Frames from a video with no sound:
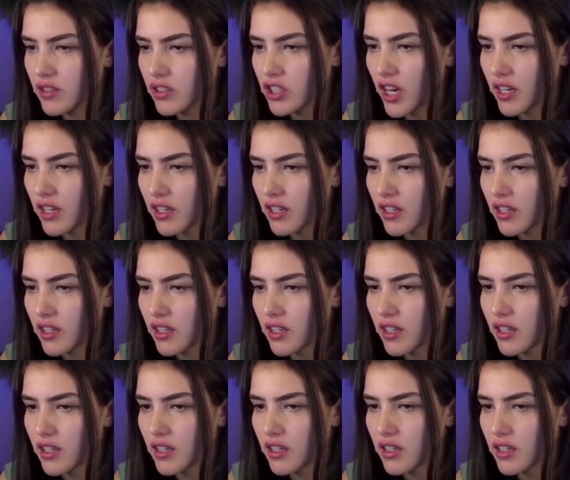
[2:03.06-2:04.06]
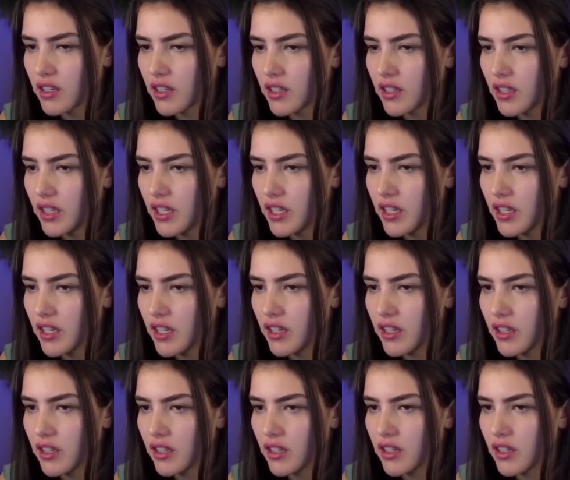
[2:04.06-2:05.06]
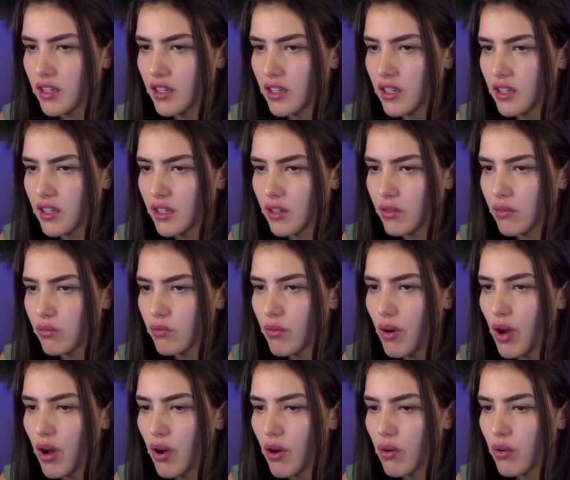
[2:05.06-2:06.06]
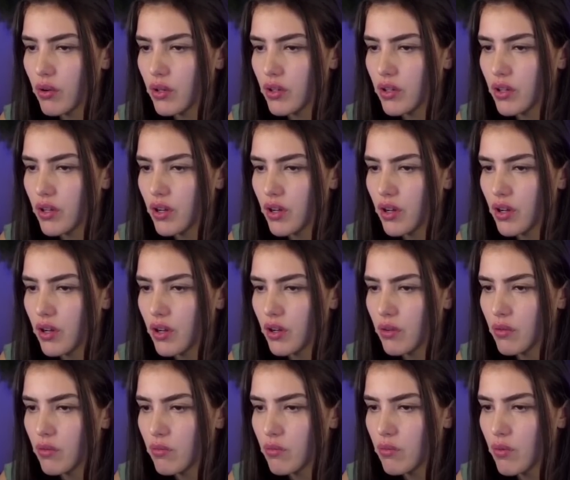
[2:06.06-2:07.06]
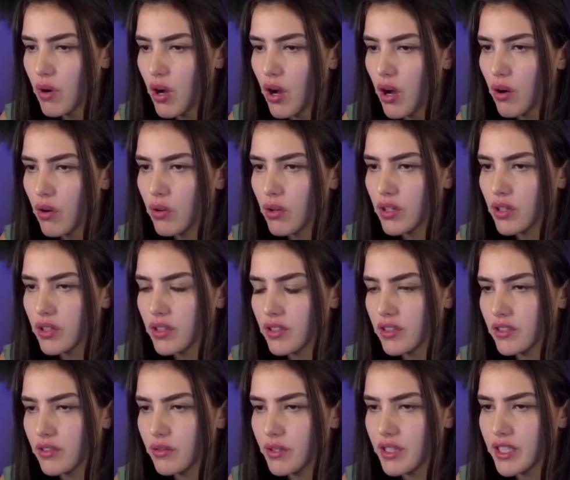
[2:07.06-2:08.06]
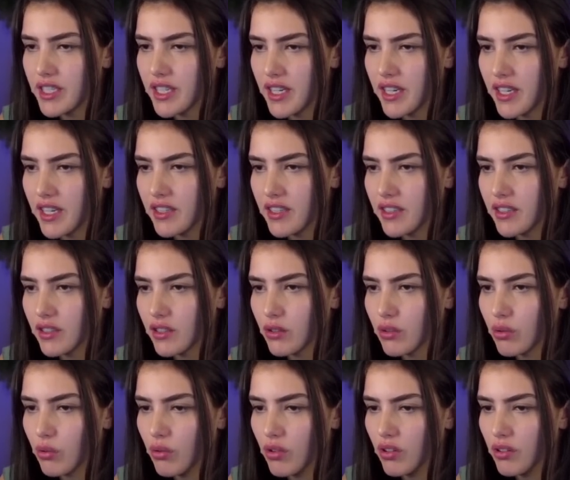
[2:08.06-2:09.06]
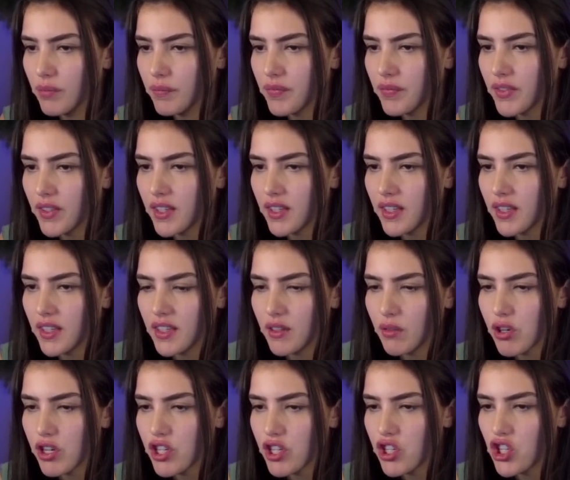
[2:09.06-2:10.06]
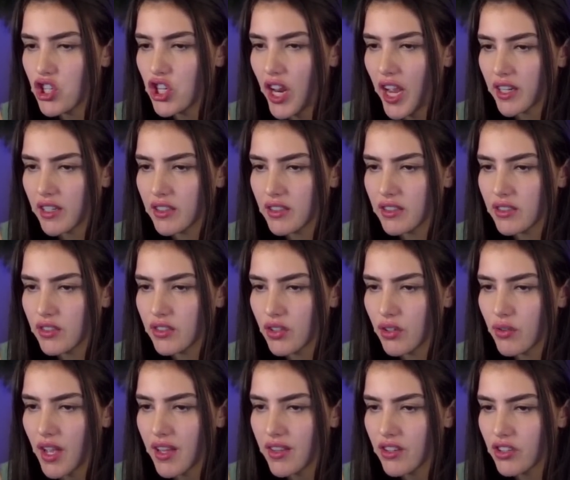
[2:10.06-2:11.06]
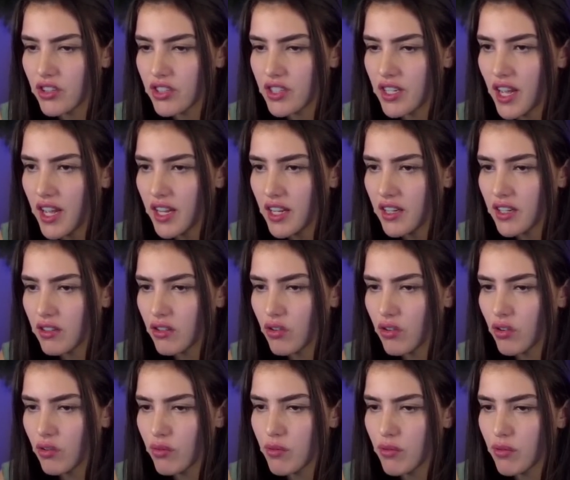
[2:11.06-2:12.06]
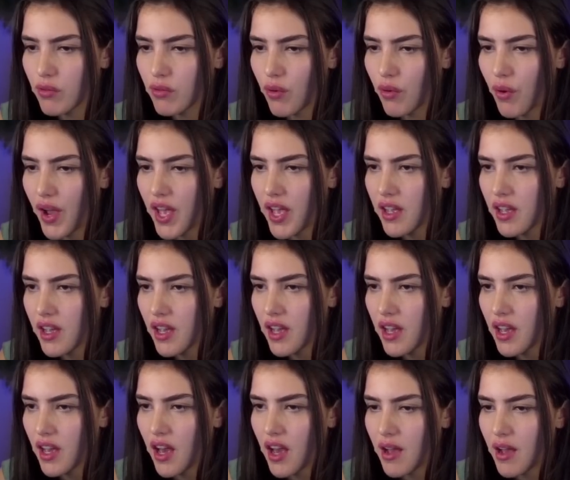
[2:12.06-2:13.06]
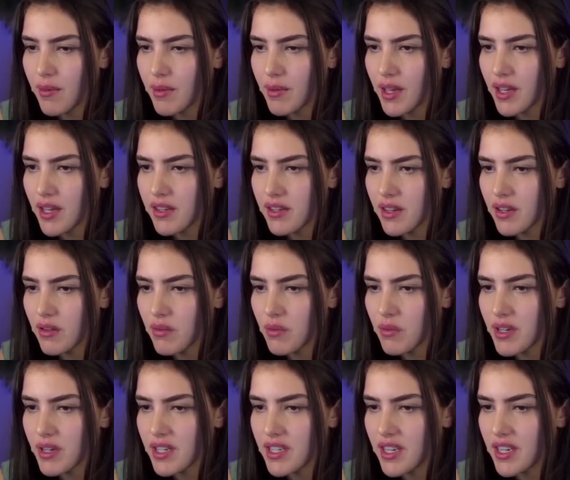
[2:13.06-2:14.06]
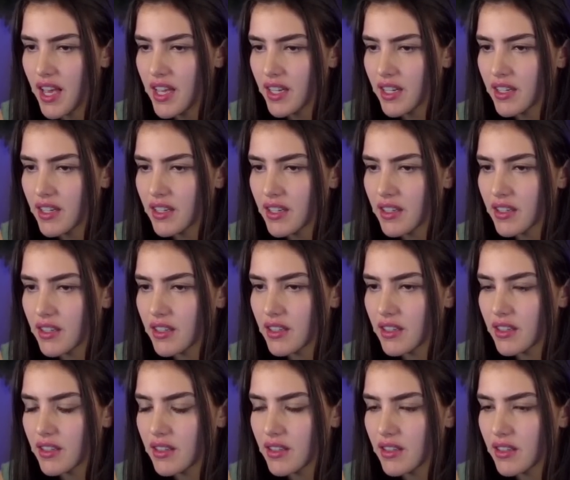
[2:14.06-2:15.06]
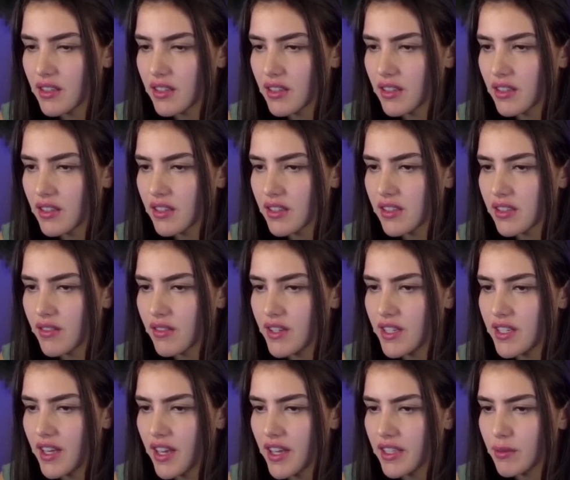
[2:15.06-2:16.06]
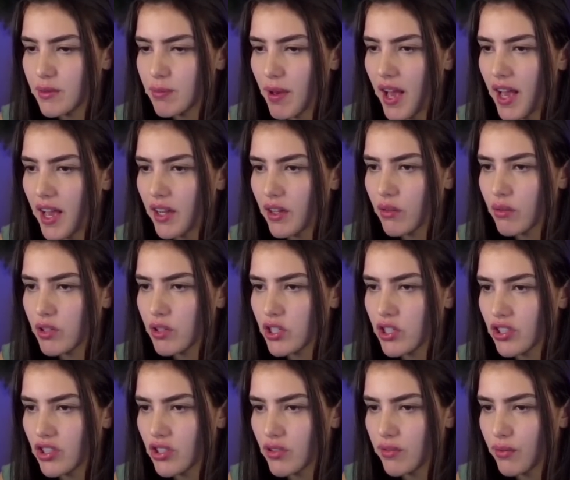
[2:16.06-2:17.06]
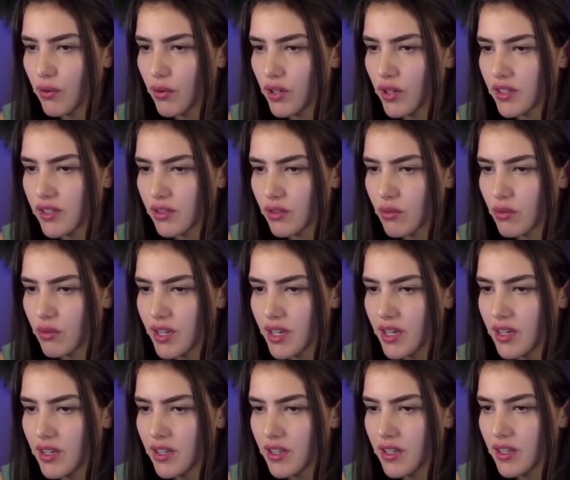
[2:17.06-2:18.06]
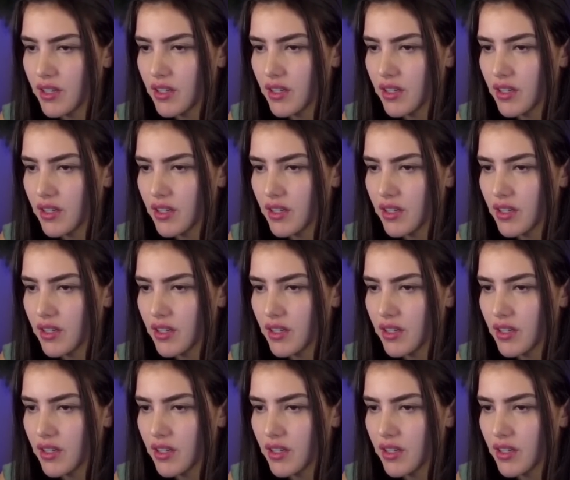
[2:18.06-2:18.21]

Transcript: Check. Here. Whoa. Whoa. We did it. Cool. We're in check, so we either take or we move away. I'm guessing we take, because if he takes back, we just fork his queen.